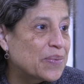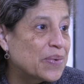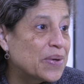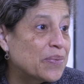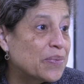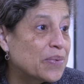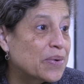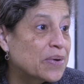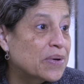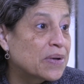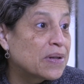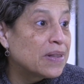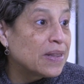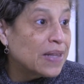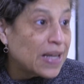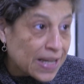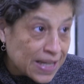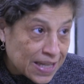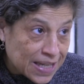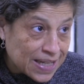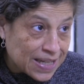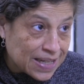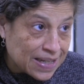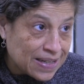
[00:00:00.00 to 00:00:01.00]
we were
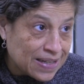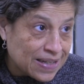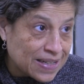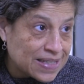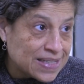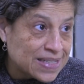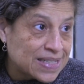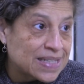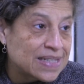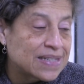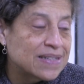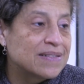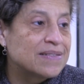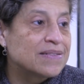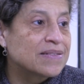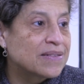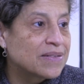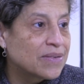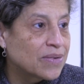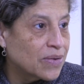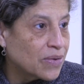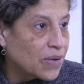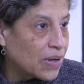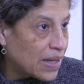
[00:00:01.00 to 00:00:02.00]
lucky it
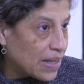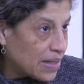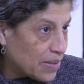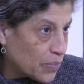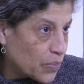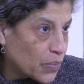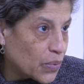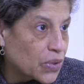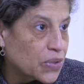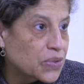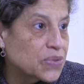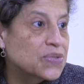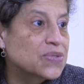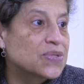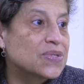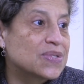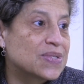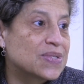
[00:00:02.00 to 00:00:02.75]
didn't get worse. Do you think